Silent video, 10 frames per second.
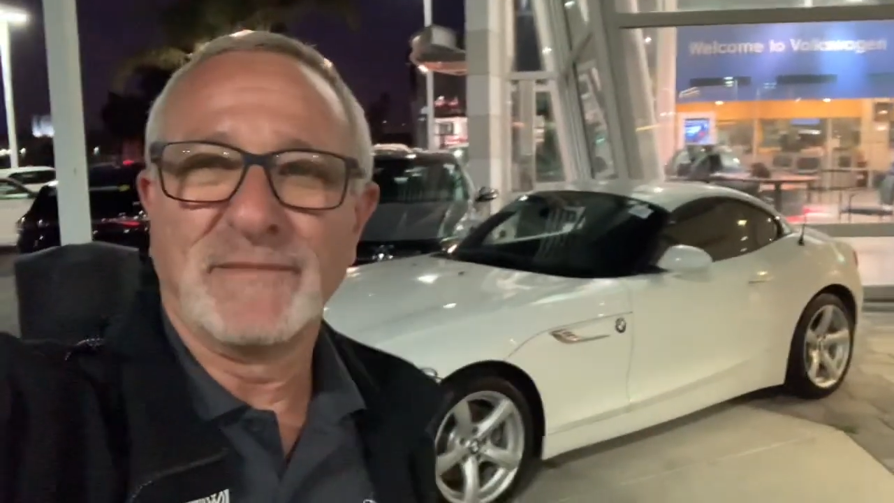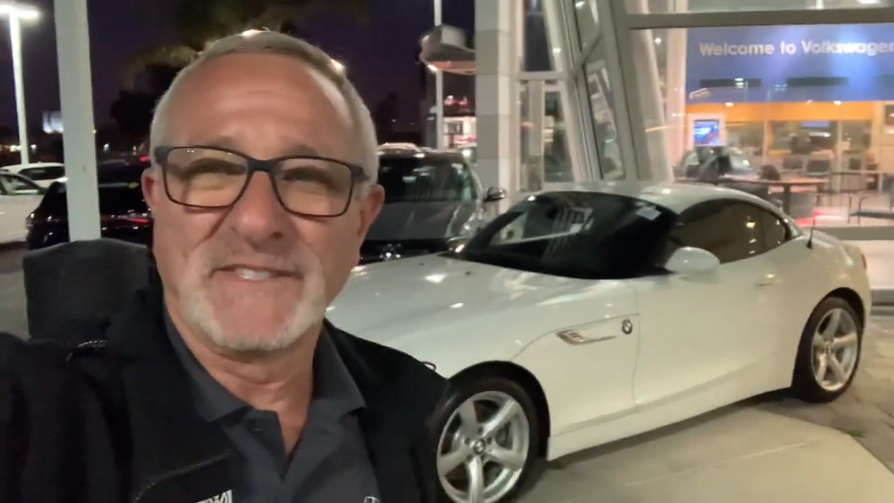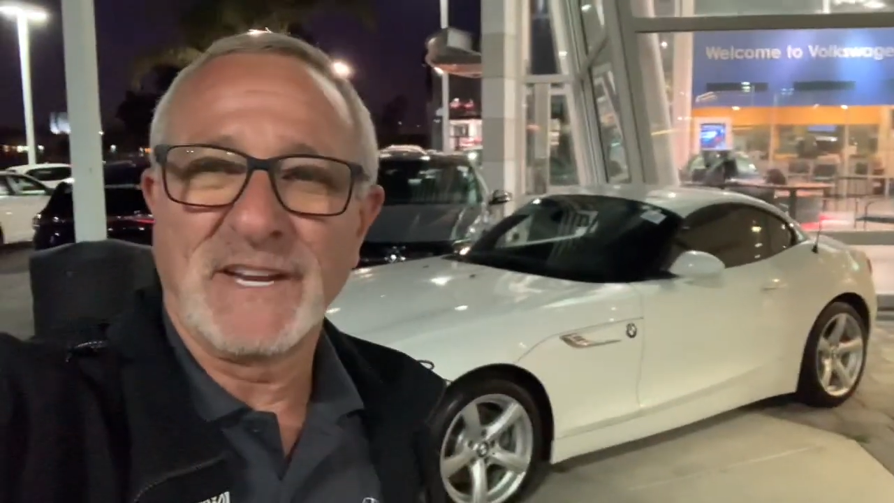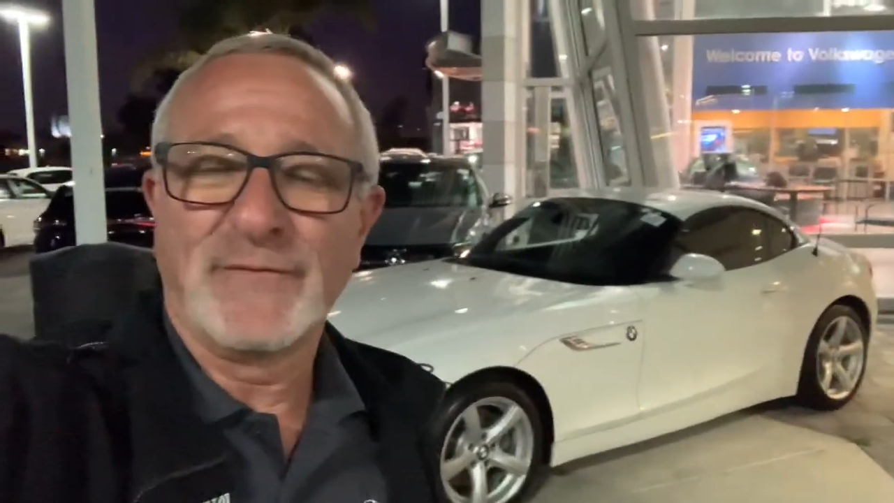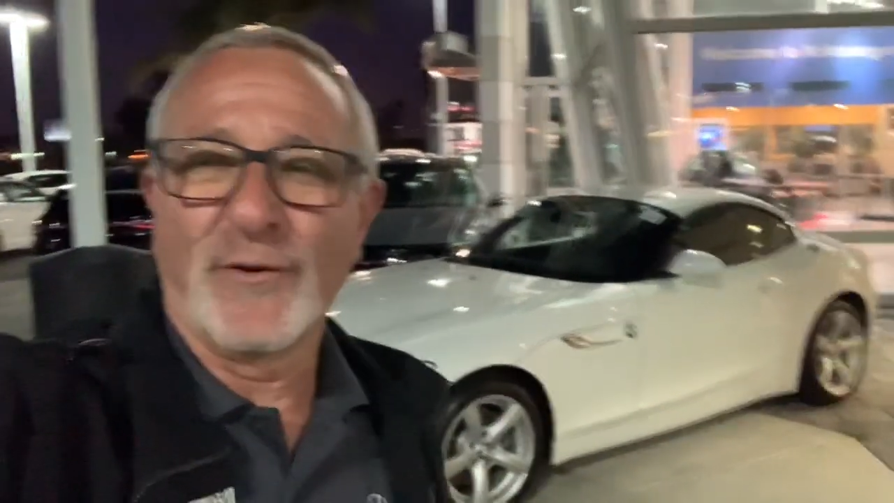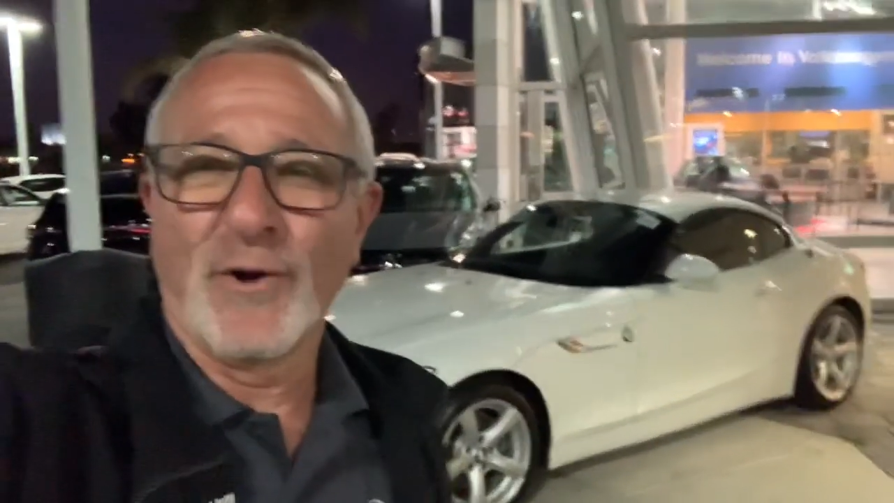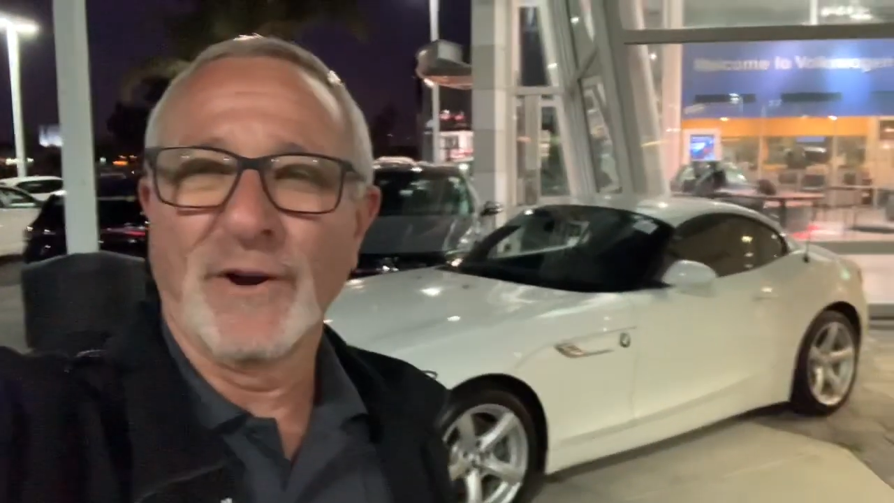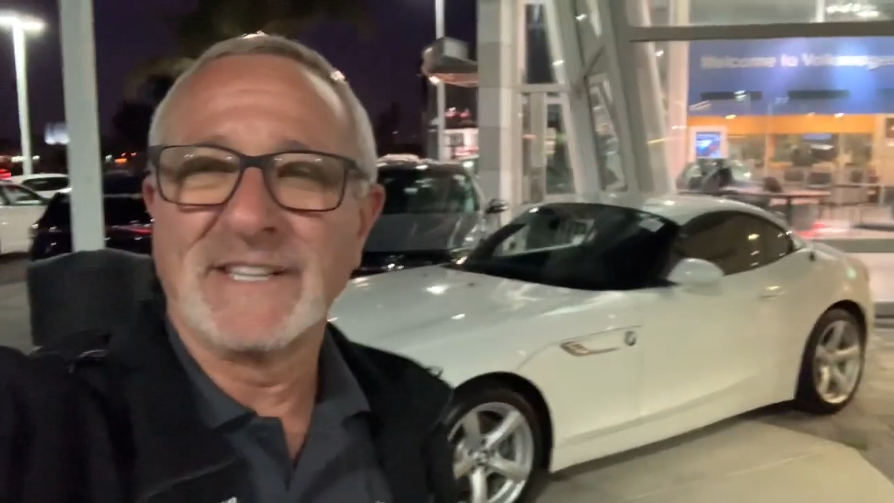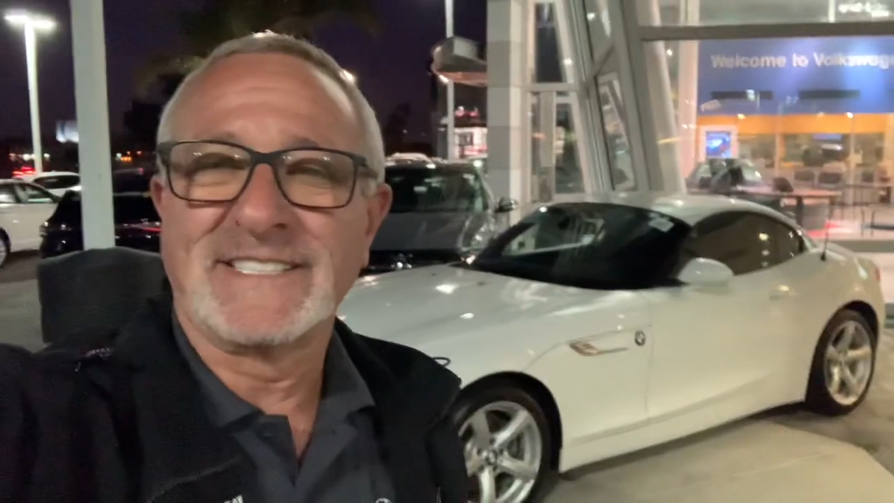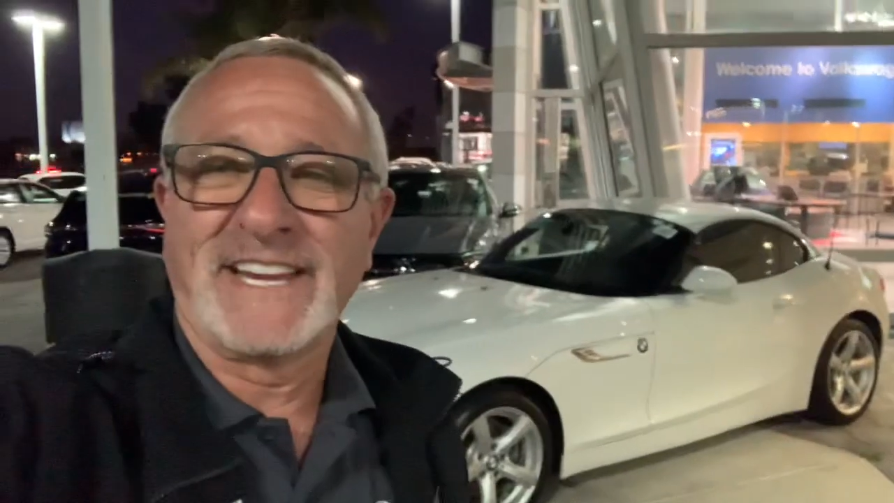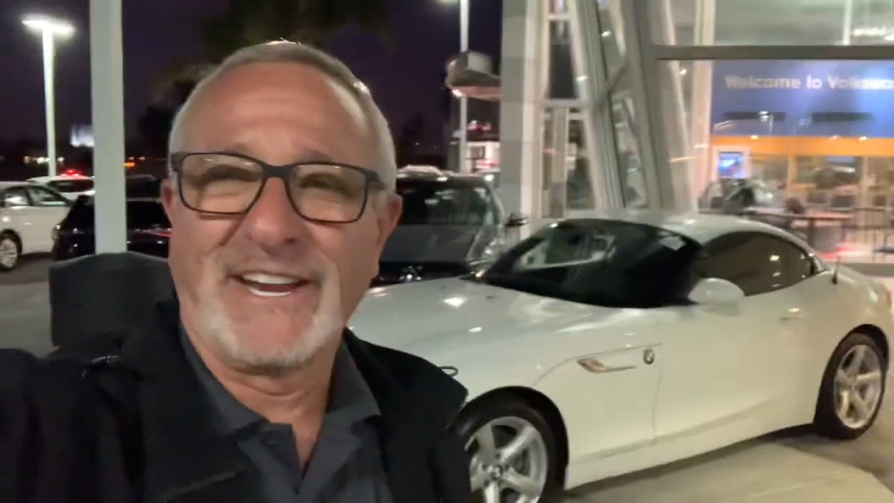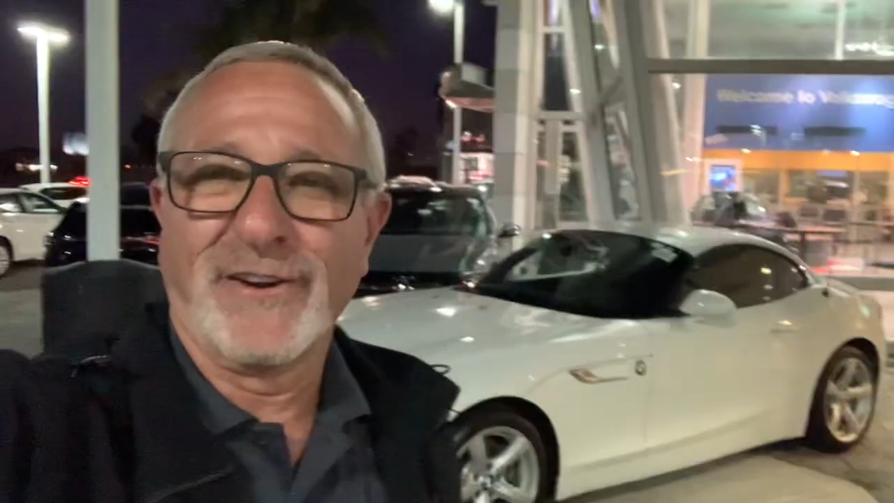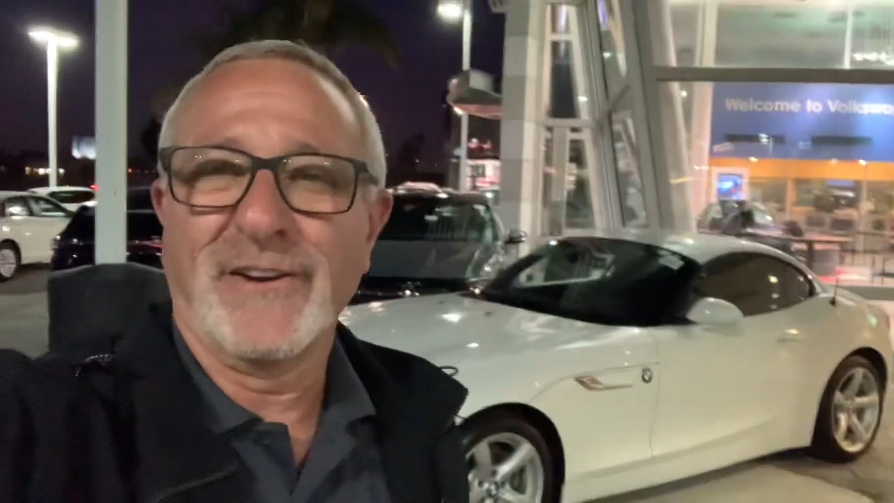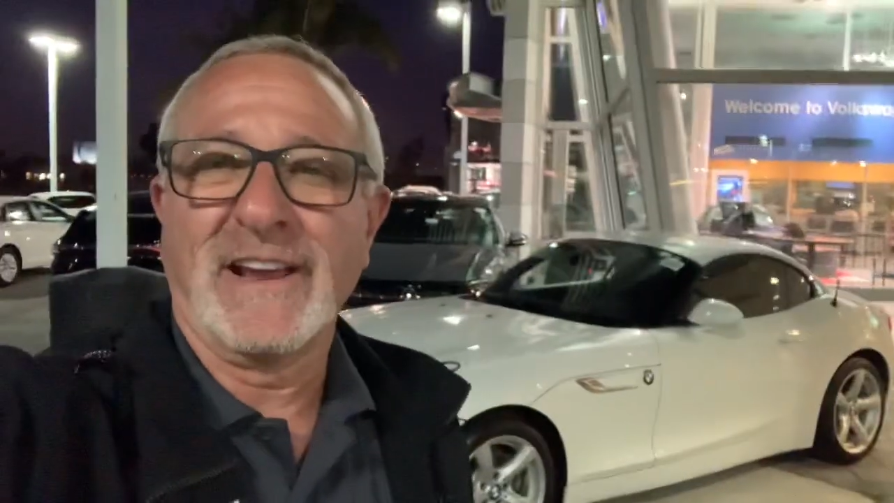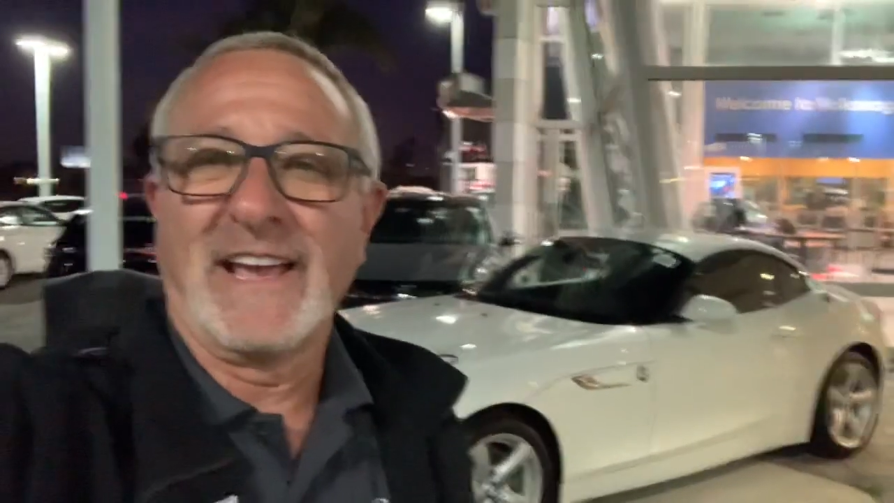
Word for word: Z4 is here